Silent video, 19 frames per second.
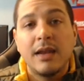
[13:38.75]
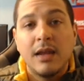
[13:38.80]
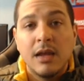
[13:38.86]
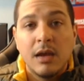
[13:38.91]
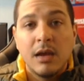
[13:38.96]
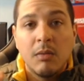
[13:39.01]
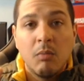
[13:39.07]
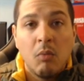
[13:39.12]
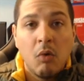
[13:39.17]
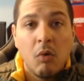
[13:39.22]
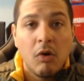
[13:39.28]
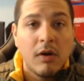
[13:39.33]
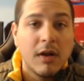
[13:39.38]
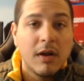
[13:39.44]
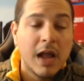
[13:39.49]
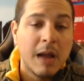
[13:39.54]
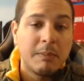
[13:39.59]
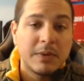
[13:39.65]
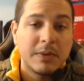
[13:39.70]
more
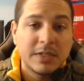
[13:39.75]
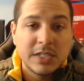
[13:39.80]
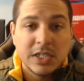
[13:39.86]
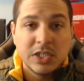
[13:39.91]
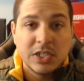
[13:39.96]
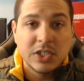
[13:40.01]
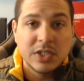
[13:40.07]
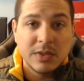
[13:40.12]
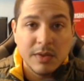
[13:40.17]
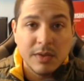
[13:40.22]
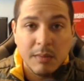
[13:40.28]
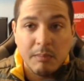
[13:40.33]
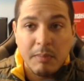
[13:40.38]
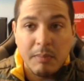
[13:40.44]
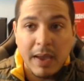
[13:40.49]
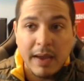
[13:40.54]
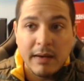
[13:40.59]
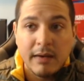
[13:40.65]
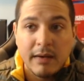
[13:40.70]
competition, the
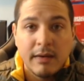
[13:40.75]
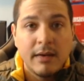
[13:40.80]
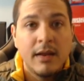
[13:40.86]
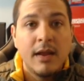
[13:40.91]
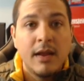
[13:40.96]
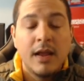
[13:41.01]
better.